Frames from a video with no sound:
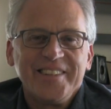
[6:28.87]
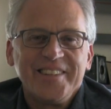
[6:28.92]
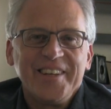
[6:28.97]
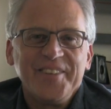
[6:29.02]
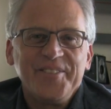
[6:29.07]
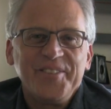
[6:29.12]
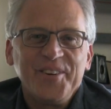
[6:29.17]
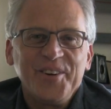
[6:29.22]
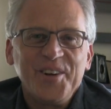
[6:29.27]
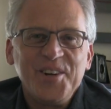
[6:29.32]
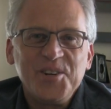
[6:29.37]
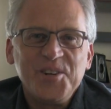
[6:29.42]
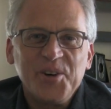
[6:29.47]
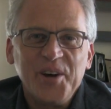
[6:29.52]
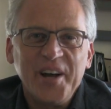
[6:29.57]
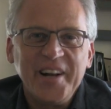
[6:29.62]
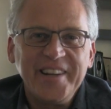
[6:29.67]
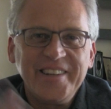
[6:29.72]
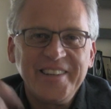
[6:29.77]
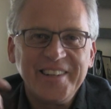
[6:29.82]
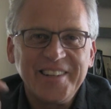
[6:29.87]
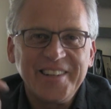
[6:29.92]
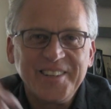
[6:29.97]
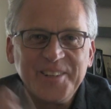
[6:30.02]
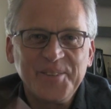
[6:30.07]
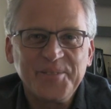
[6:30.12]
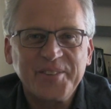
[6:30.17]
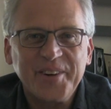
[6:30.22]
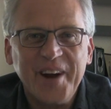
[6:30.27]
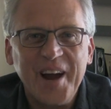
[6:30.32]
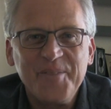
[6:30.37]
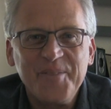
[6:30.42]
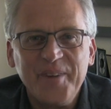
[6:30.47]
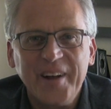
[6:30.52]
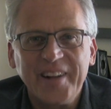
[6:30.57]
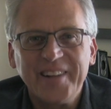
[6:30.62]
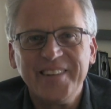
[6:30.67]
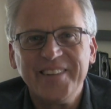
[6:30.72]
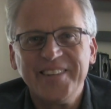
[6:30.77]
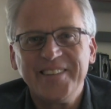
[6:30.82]
If you're enjoying these, hit the subscribe
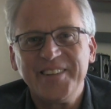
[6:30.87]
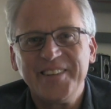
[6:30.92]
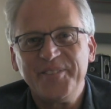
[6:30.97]
button.